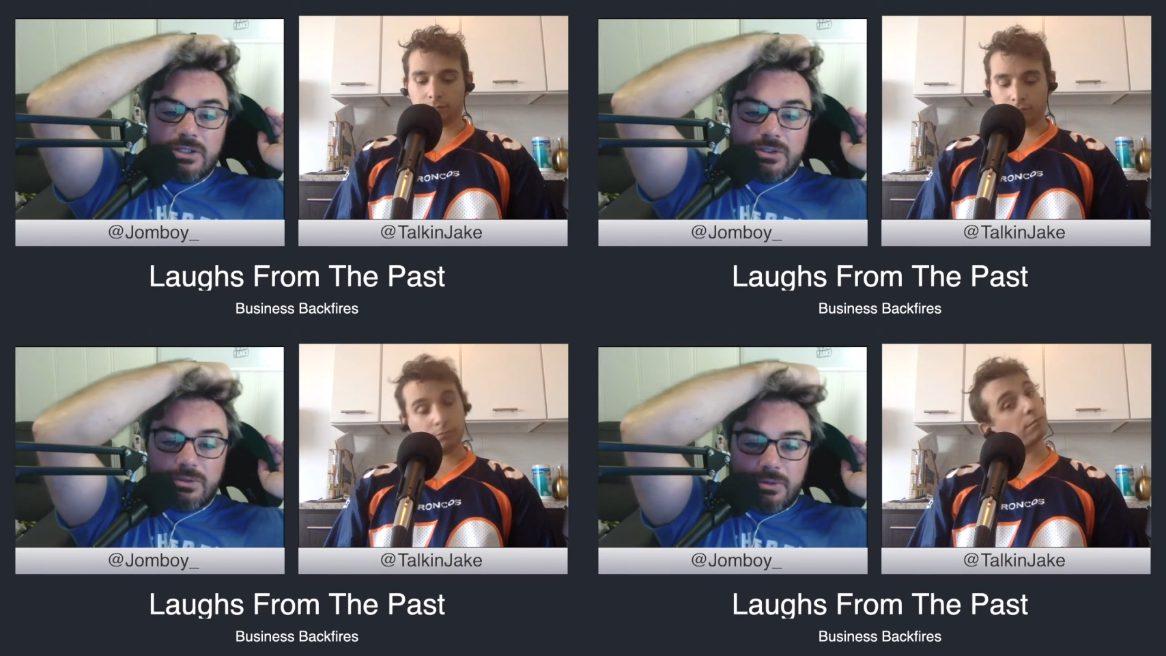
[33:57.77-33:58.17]

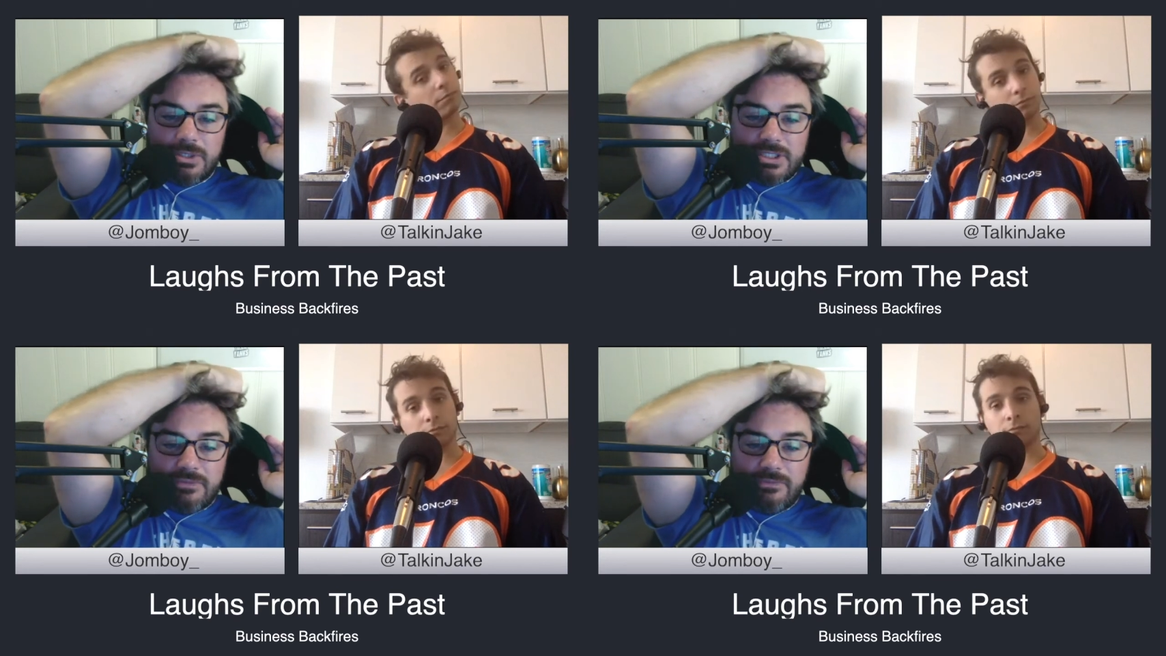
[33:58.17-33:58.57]
Speaker 1: Google
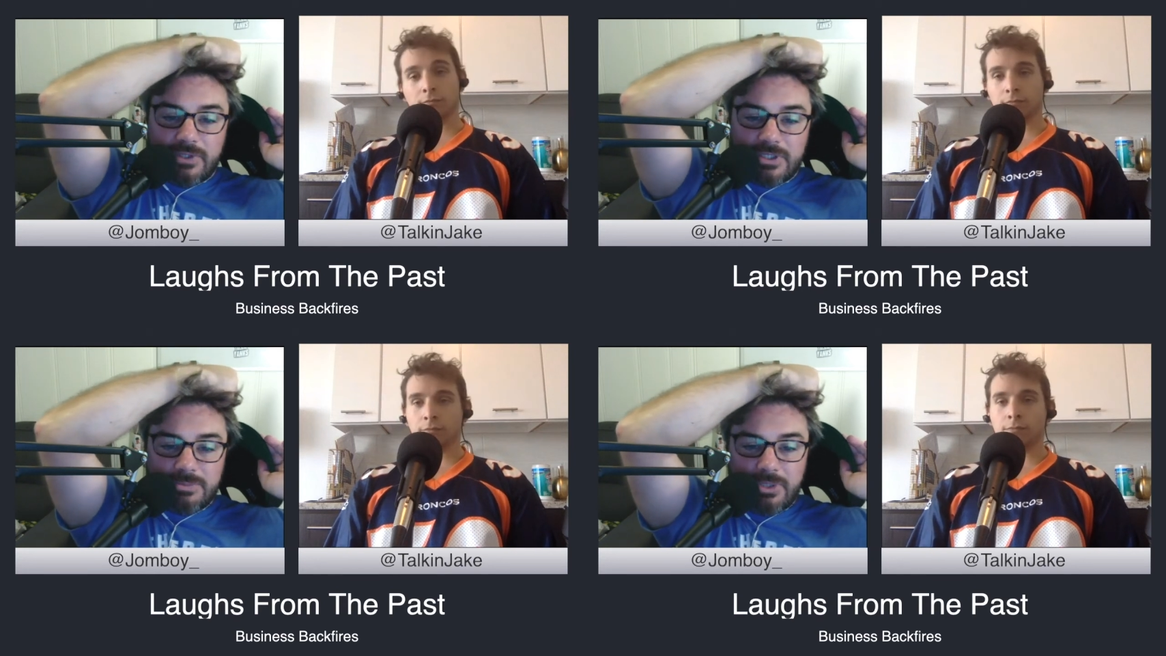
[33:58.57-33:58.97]
wasn't the
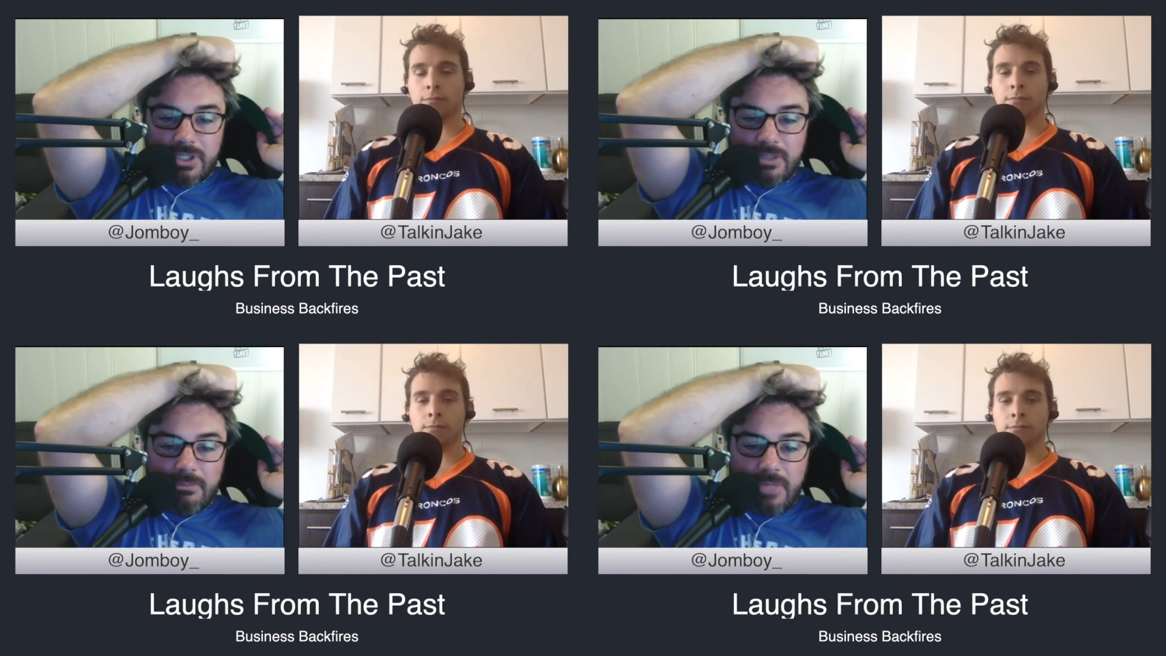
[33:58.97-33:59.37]
first, but
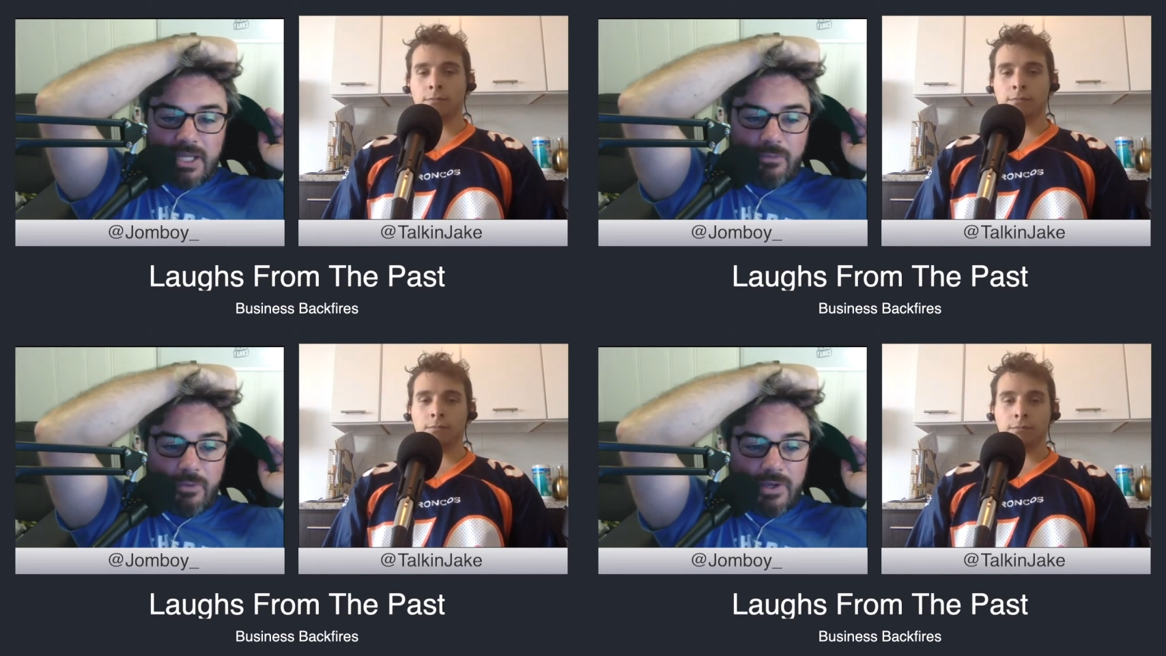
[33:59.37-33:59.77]
it
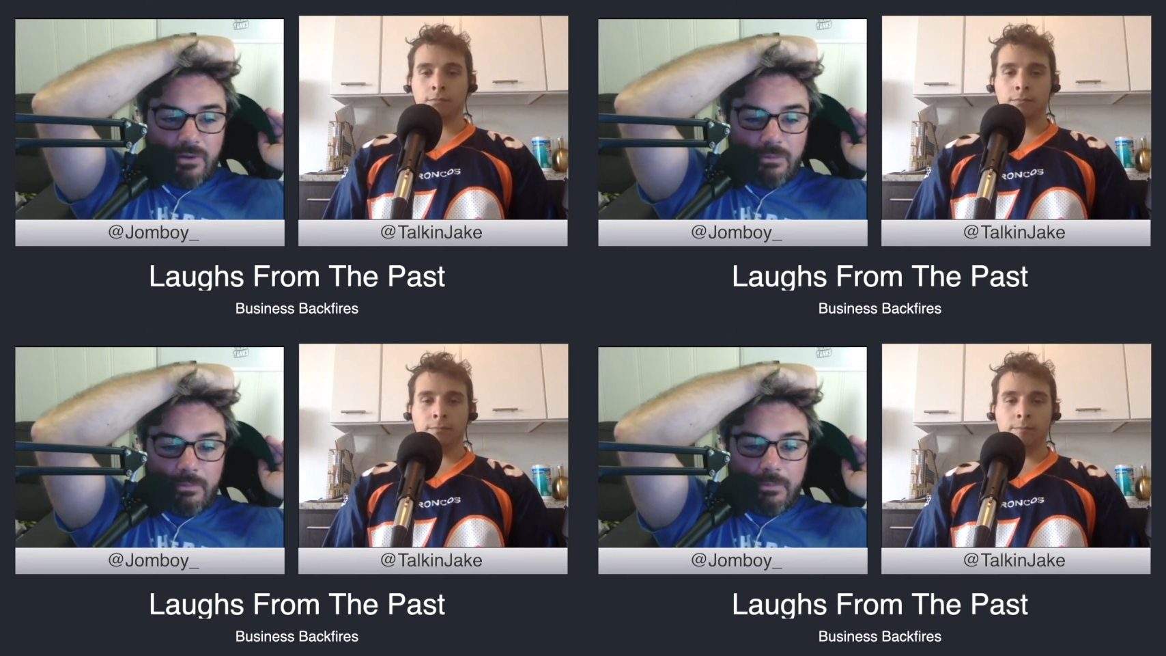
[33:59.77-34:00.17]
may
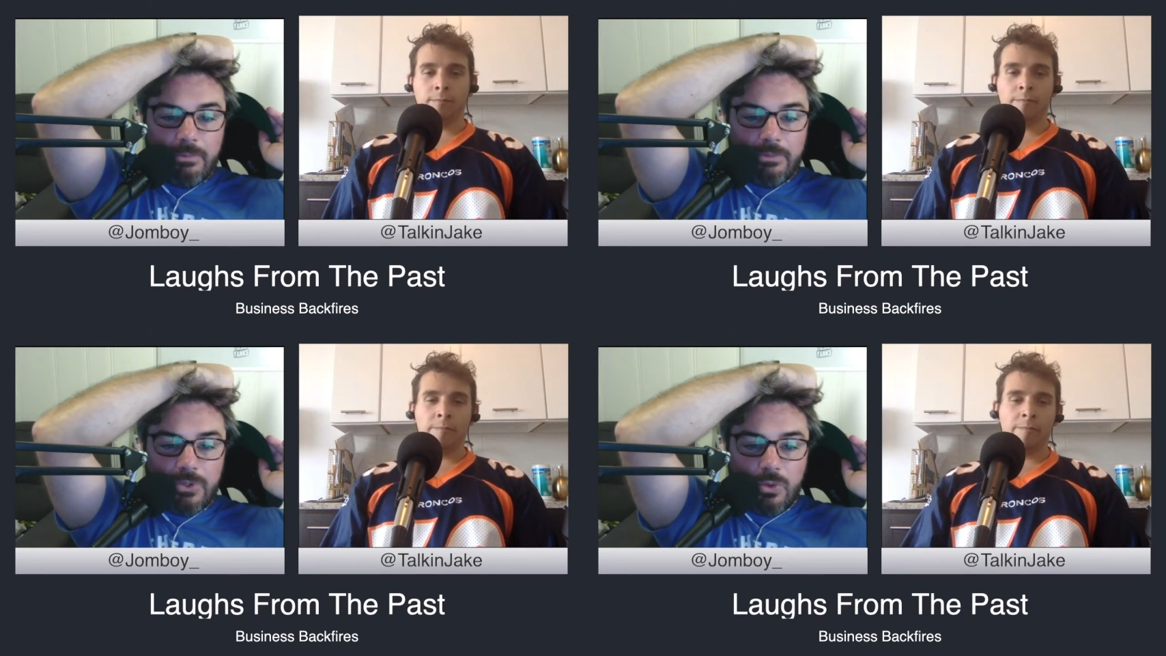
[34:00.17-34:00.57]
well,
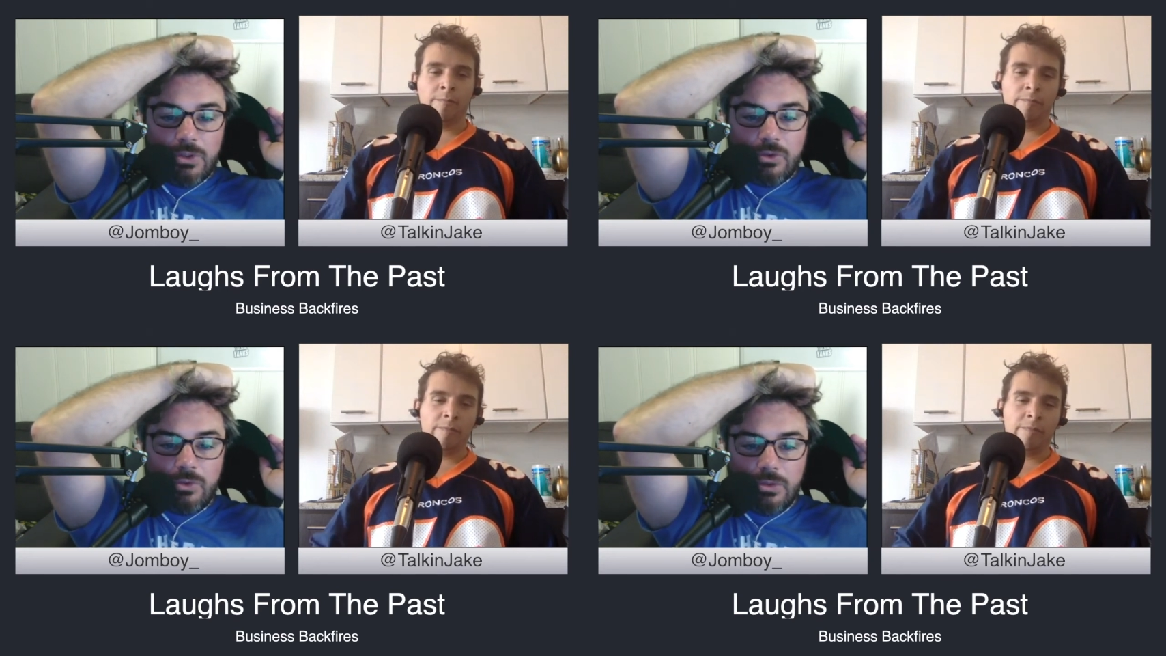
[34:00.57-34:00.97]

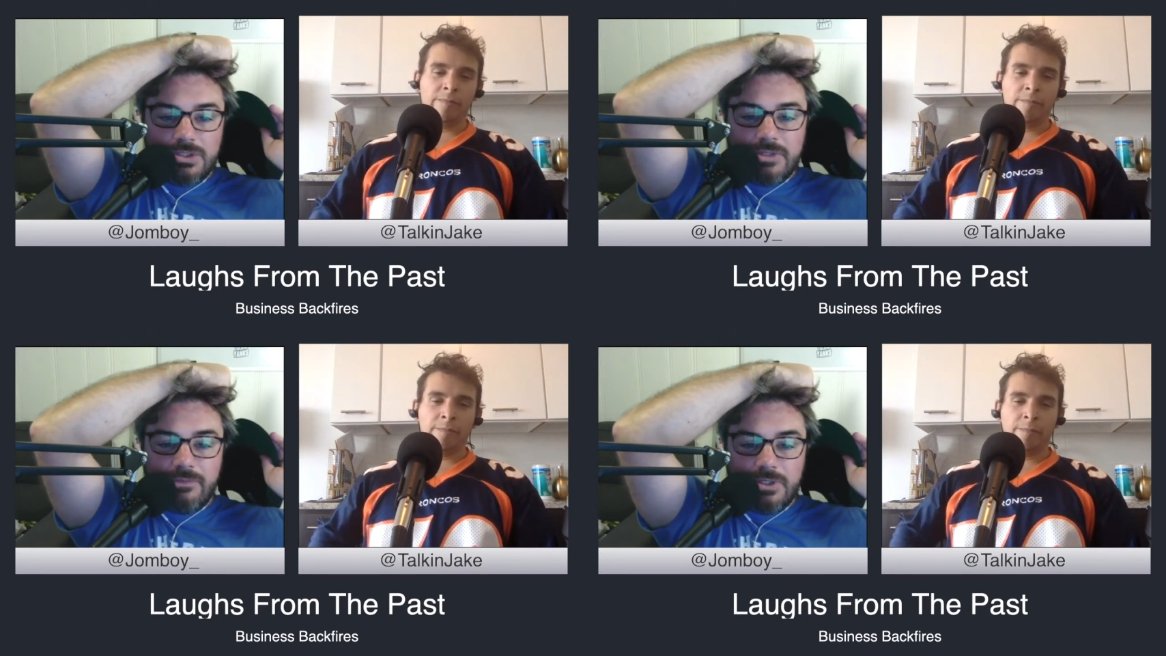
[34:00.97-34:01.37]
Google
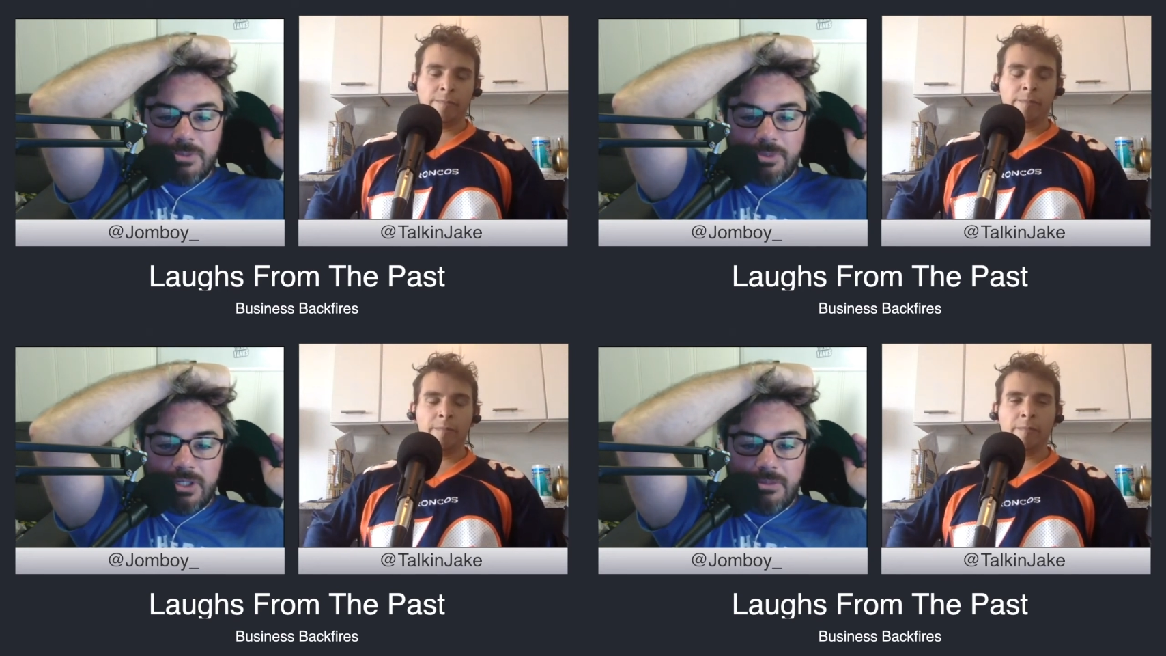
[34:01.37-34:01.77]
wasn't the
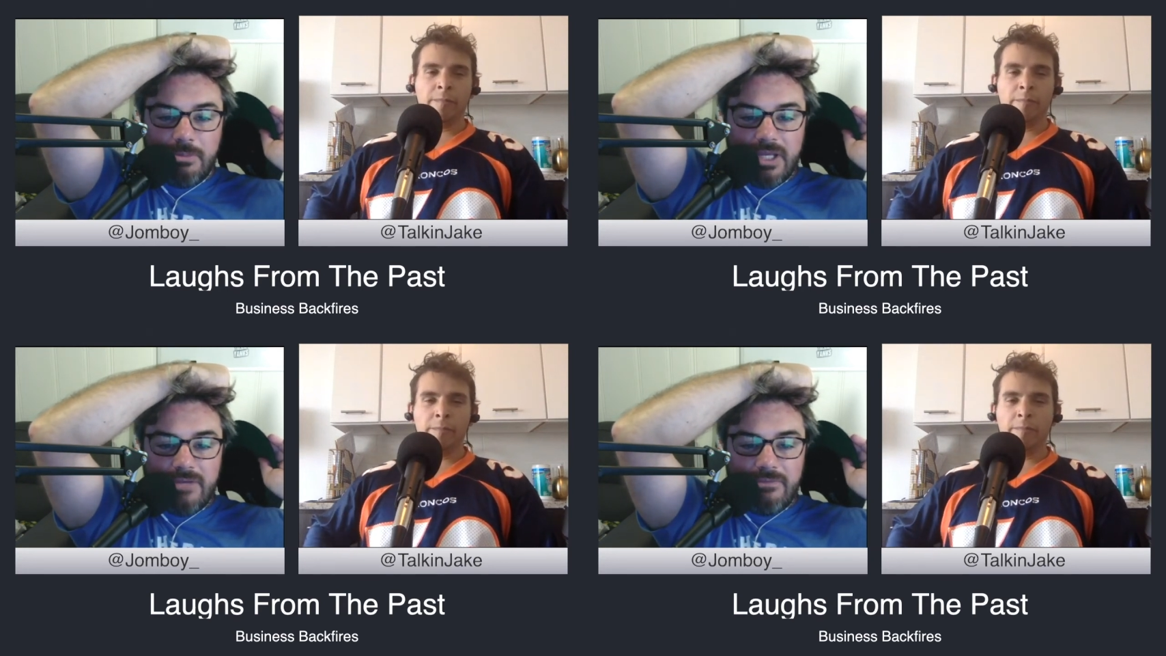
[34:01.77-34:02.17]
first, but it
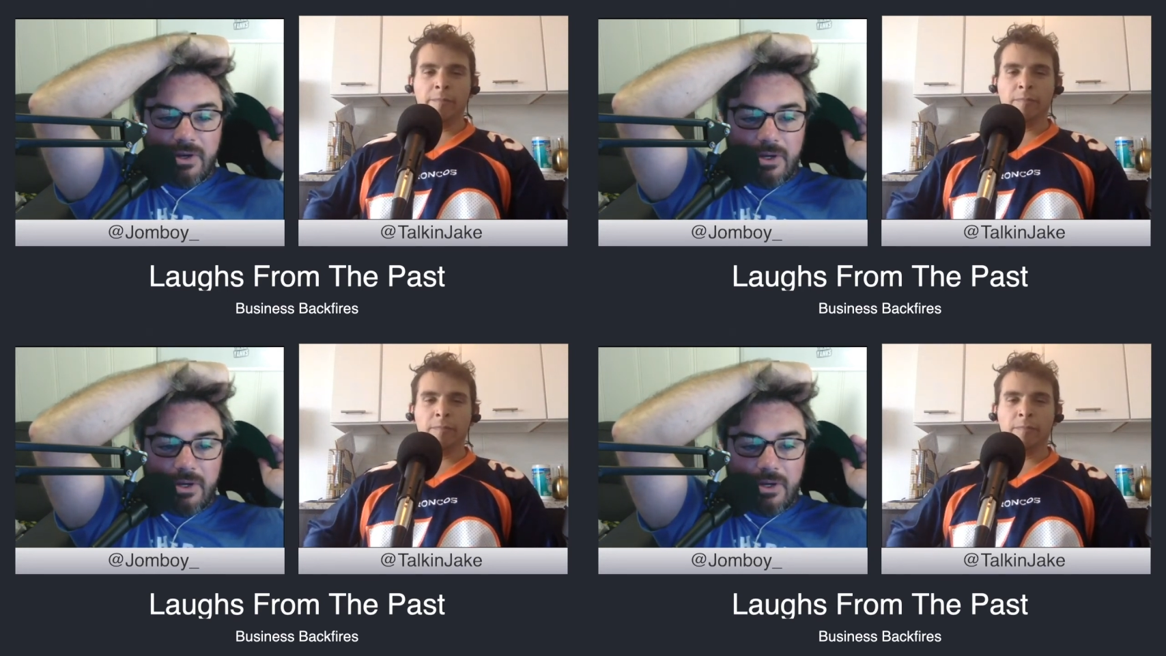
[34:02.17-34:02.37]
may very